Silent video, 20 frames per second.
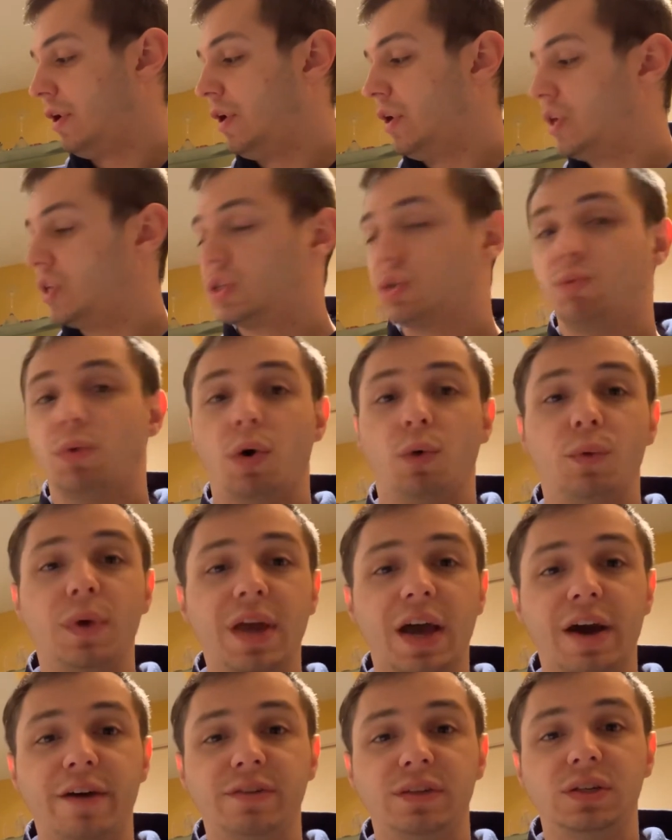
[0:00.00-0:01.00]
So what we
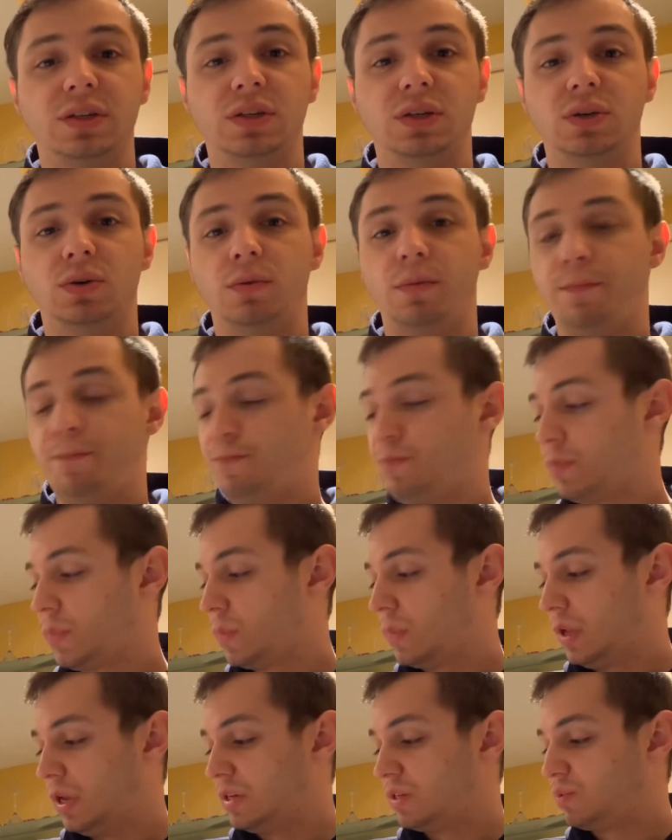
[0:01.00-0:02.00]
have to do
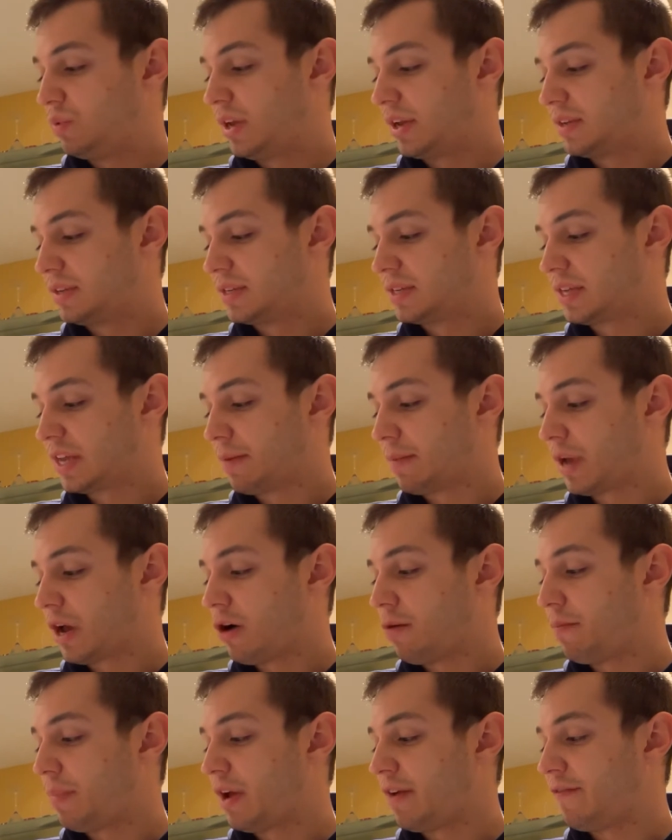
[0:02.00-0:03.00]
is we can skip
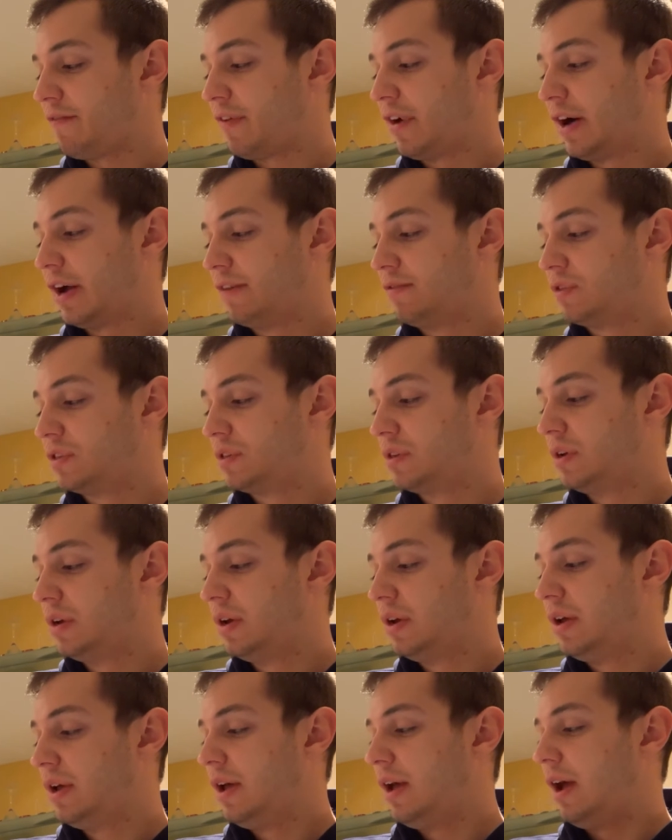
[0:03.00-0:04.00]
count by 5s,
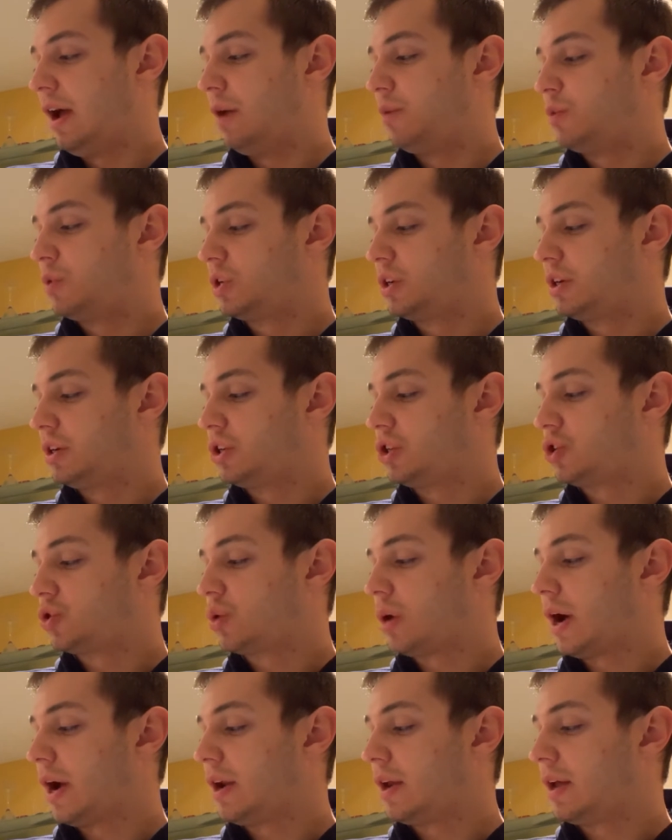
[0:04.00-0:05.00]
and we're going to
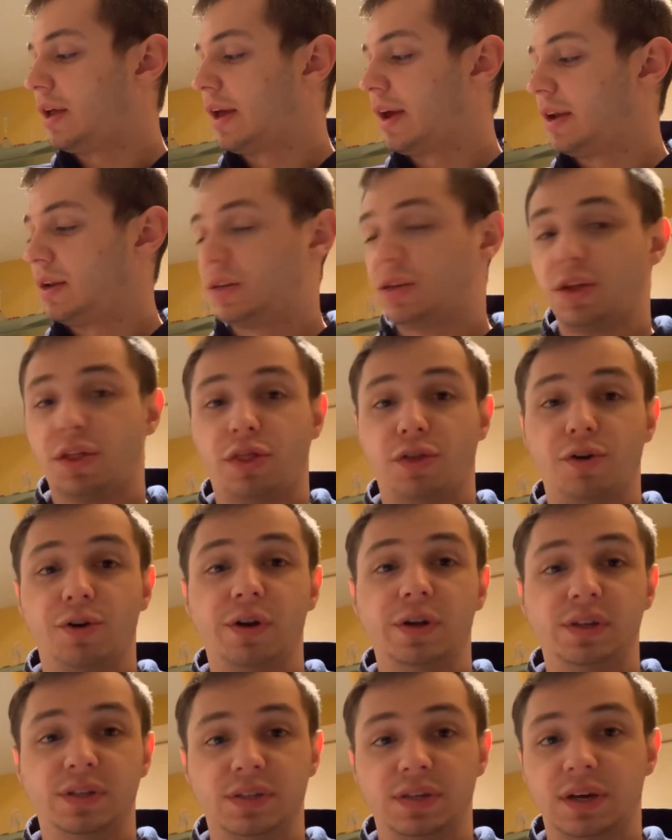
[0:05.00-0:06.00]
try to get to
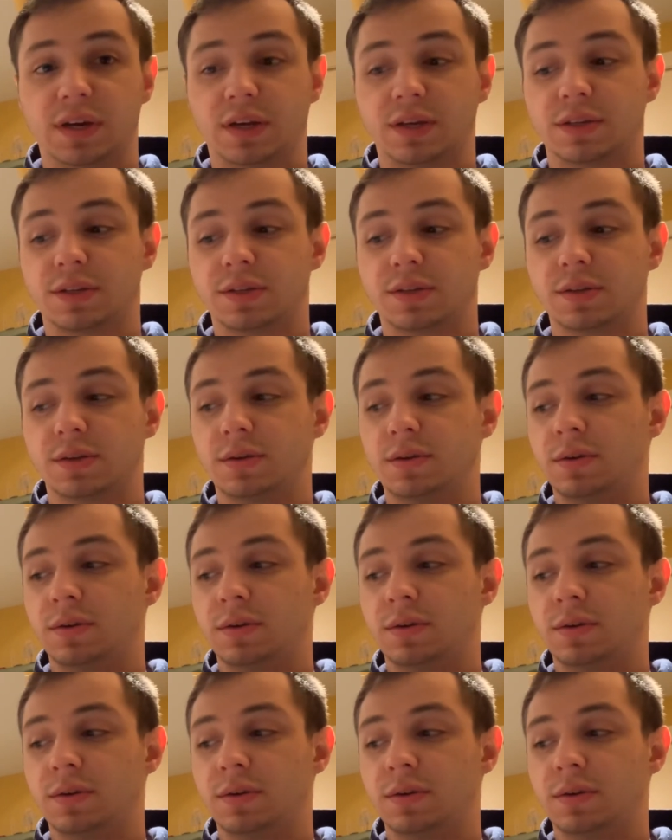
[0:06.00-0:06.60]
36.